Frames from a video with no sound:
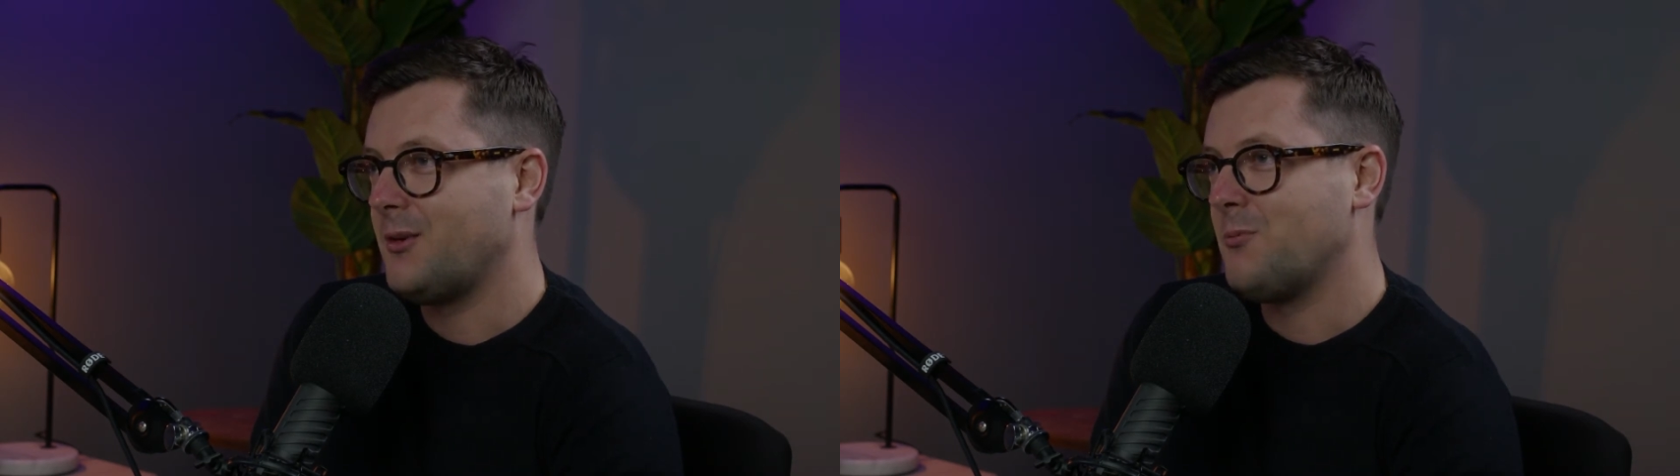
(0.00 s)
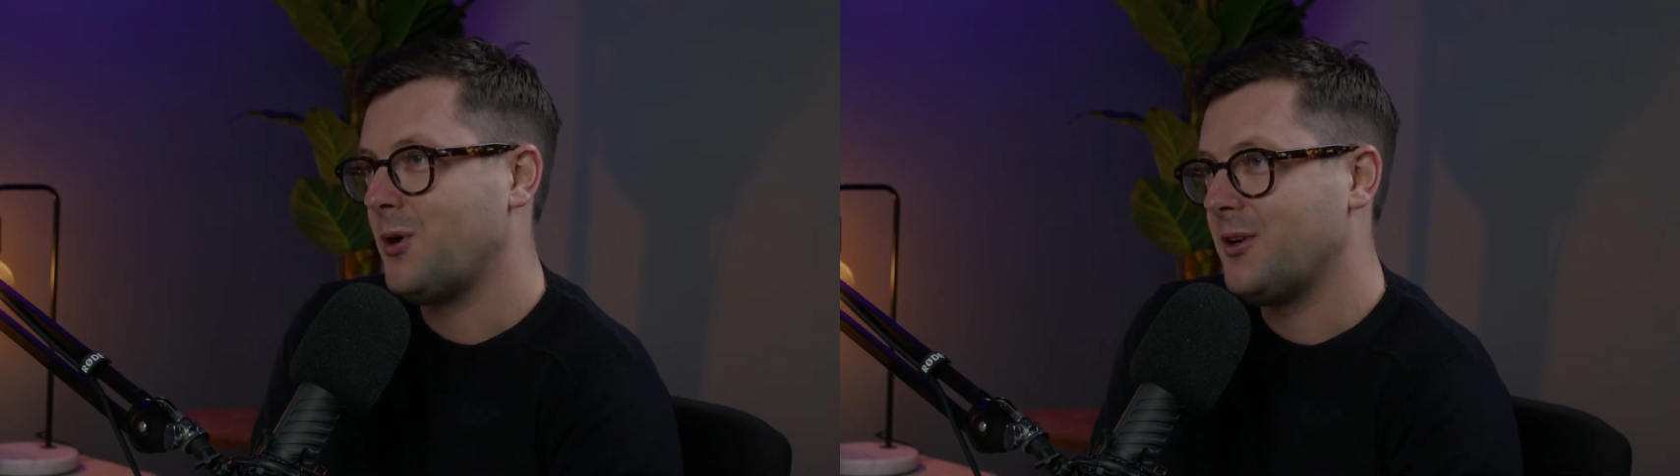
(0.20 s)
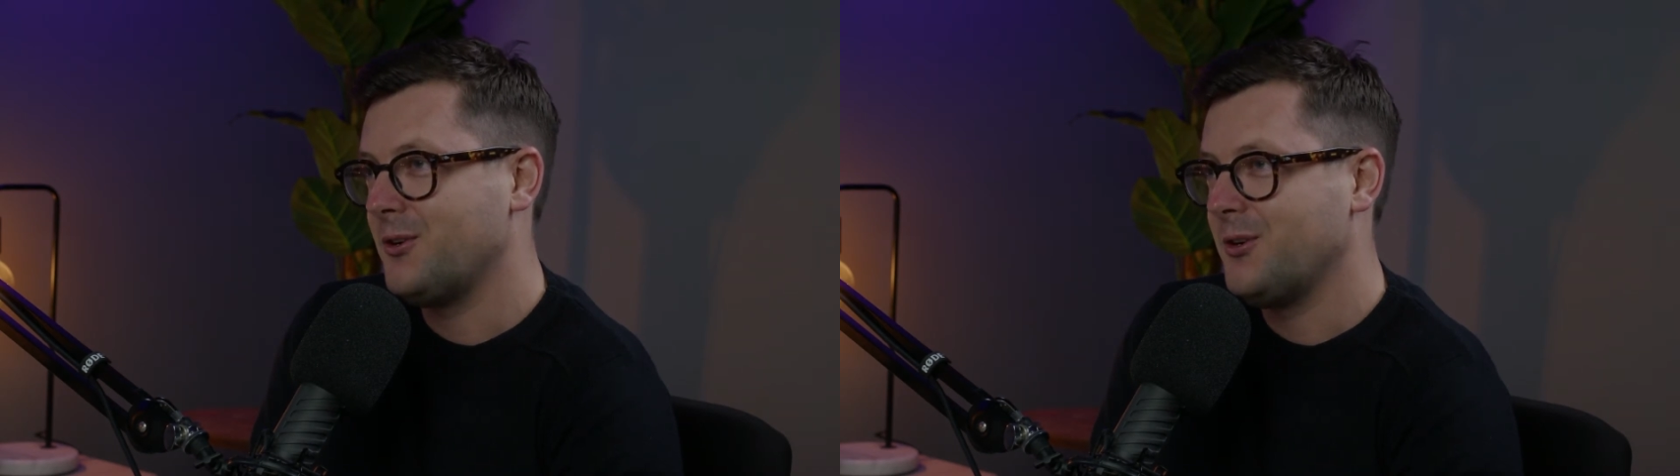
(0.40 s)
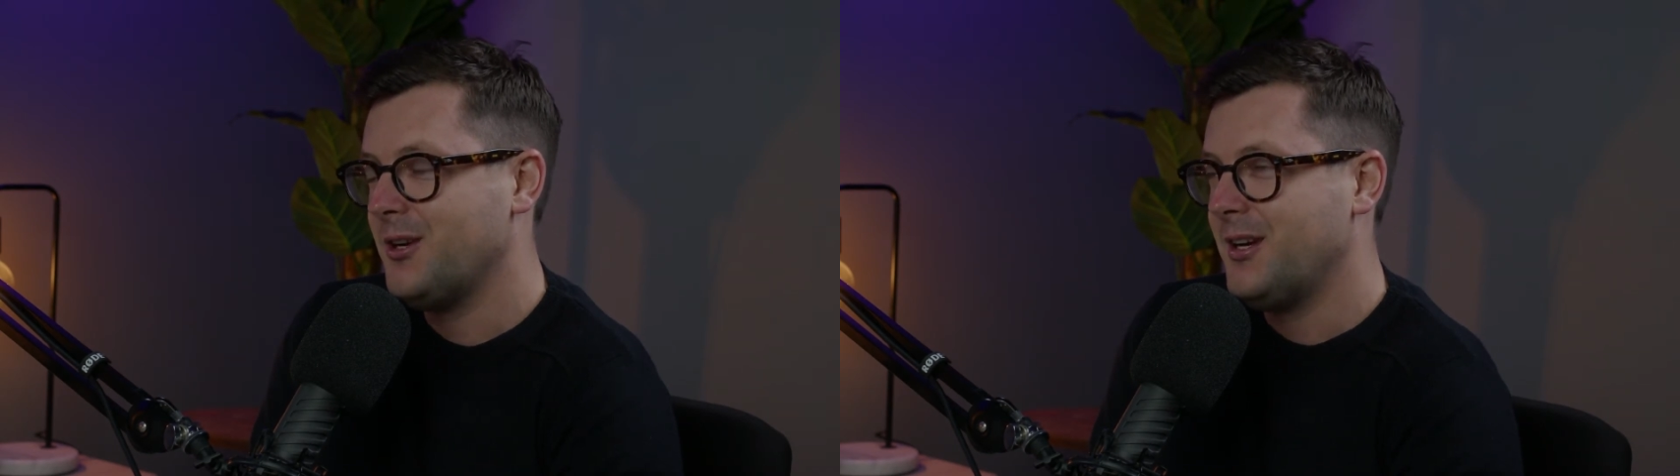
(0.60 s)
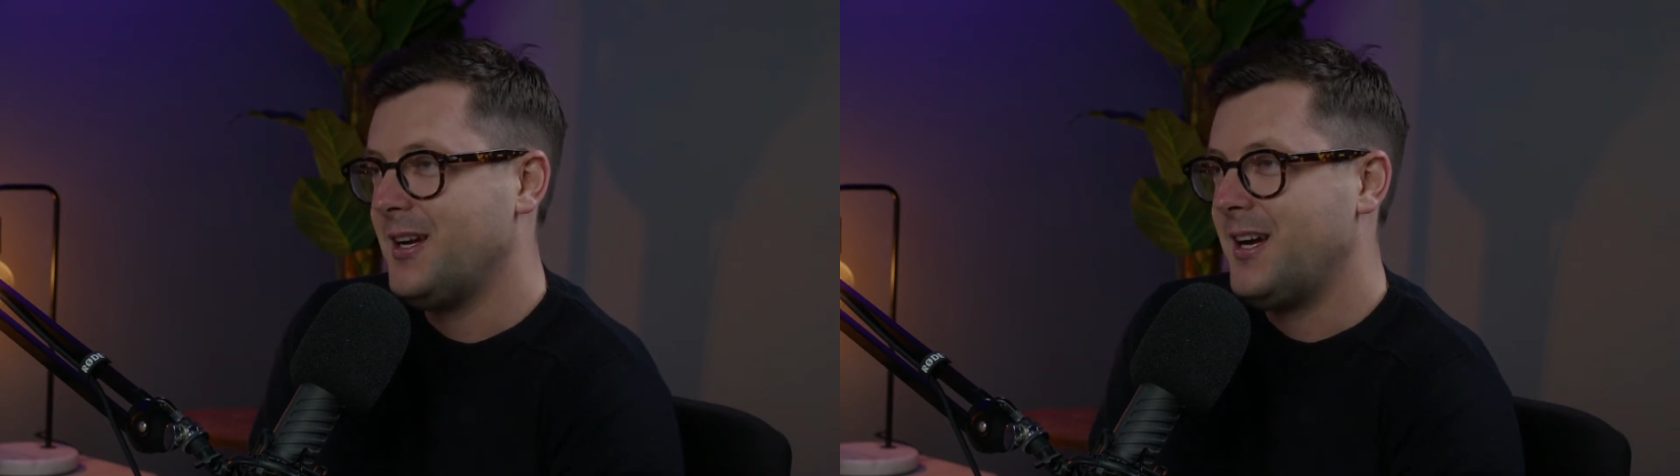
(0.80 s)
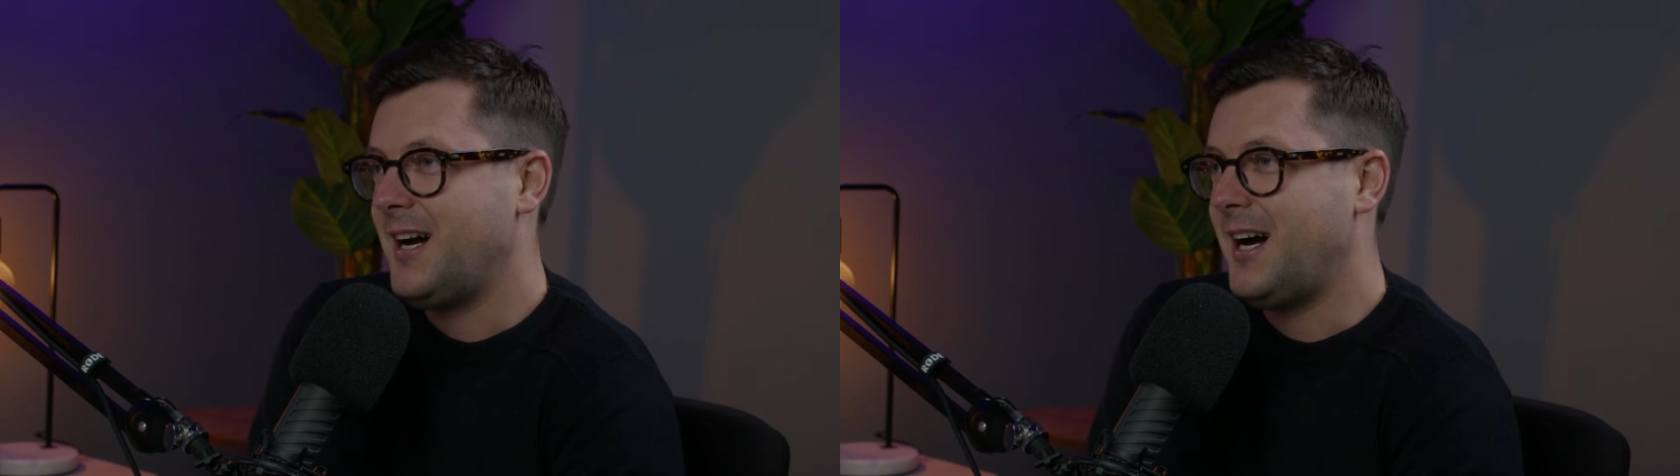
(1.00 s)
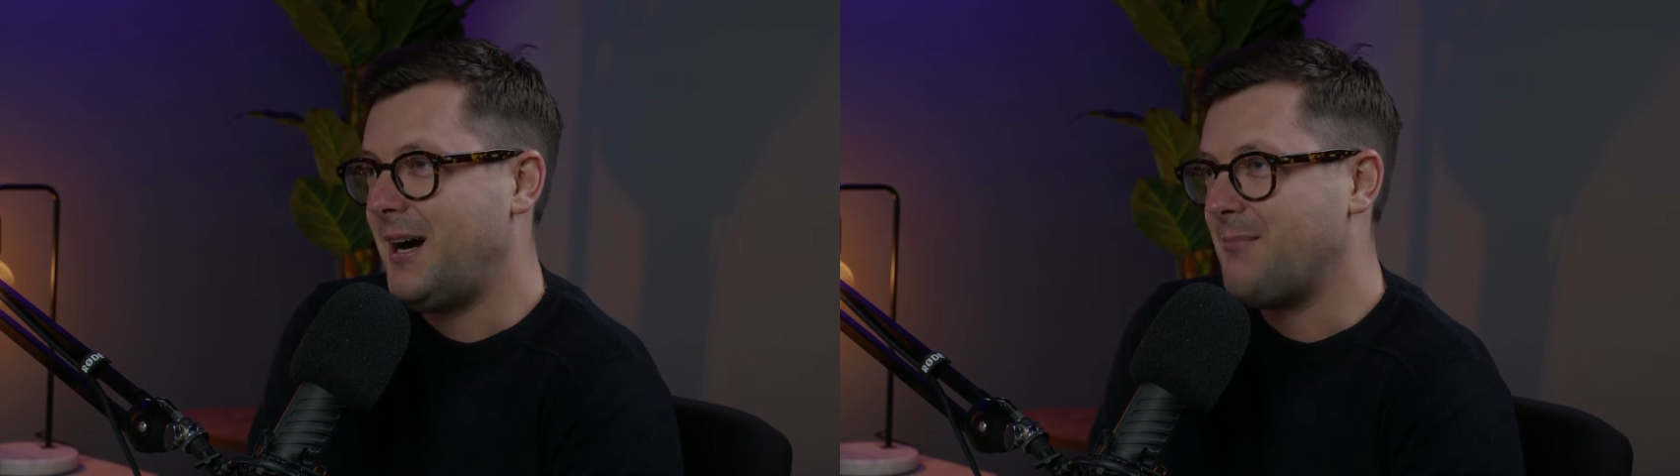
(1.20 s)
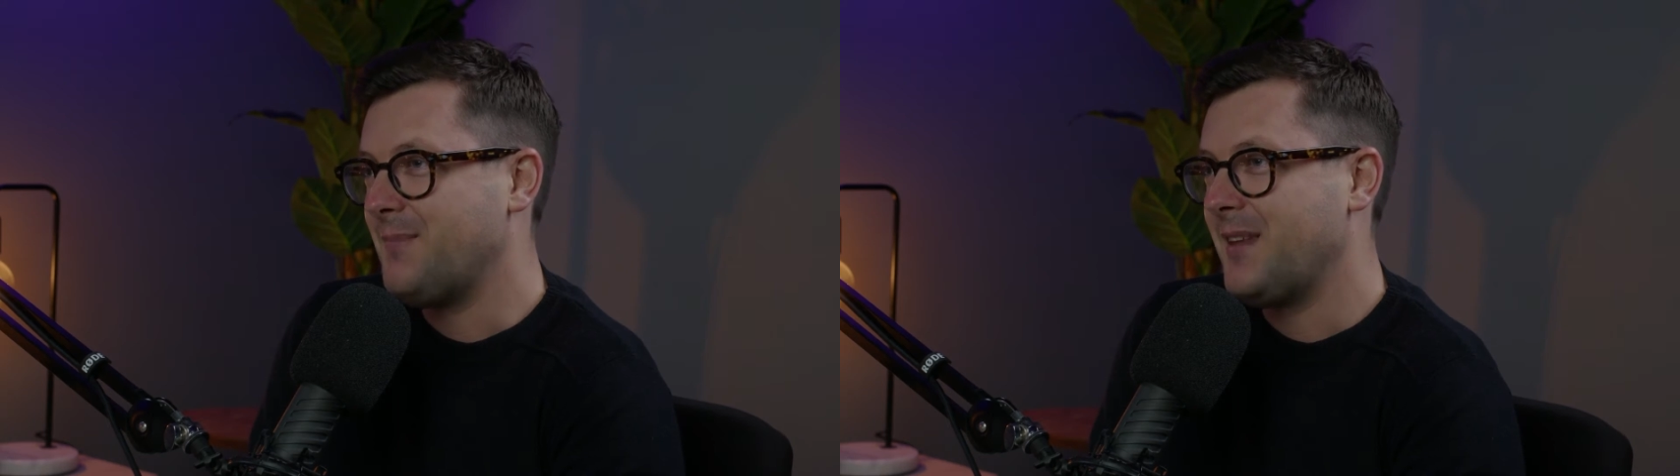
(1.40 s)
didn't want to do,
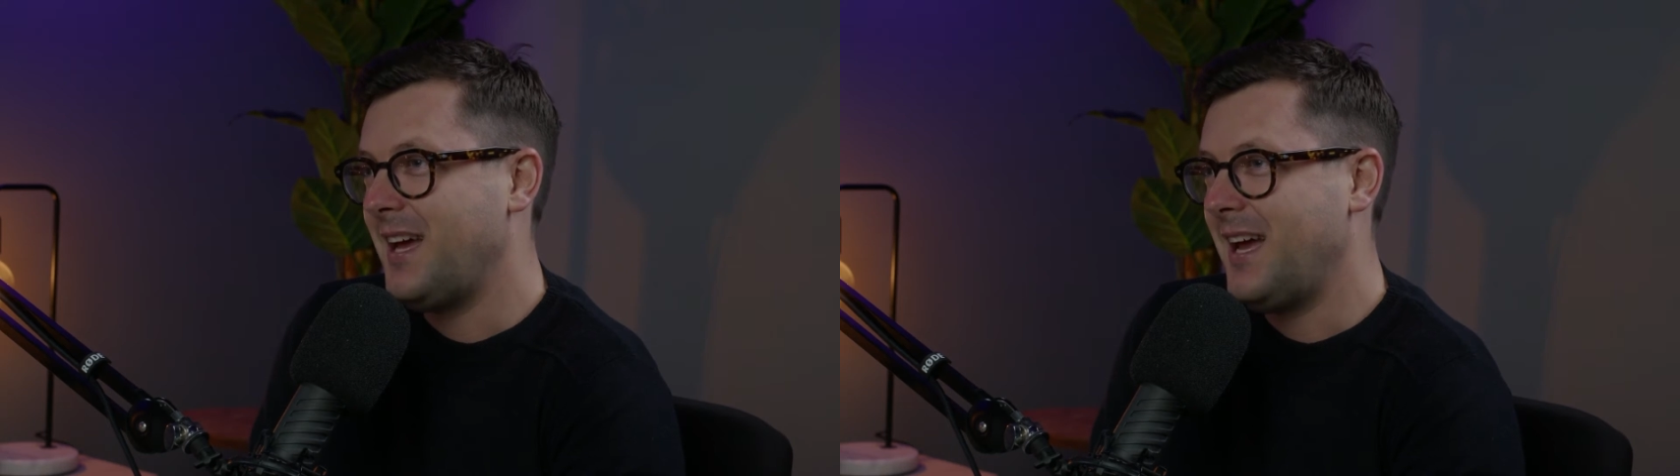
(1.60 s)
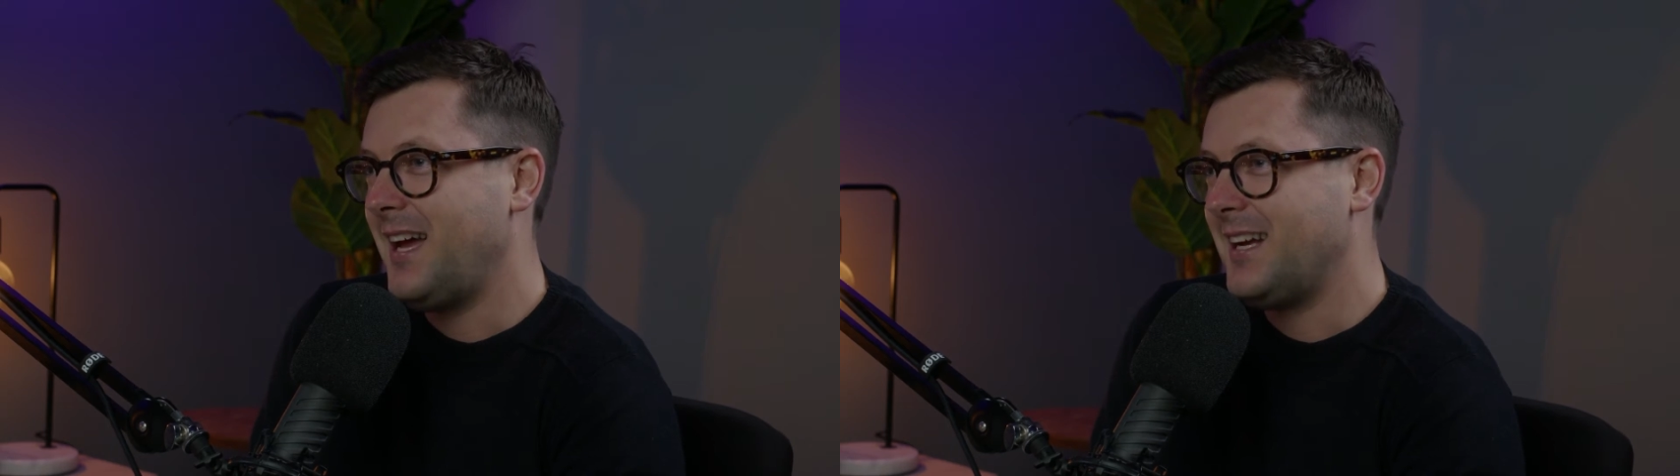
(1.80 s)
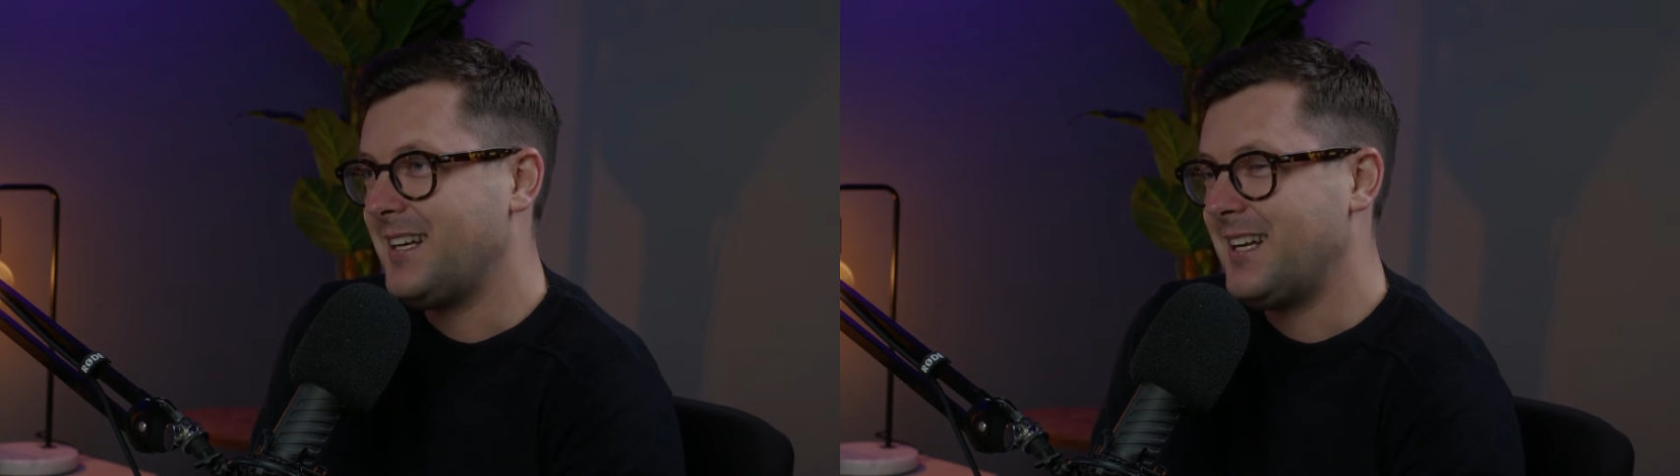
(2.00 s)
um, and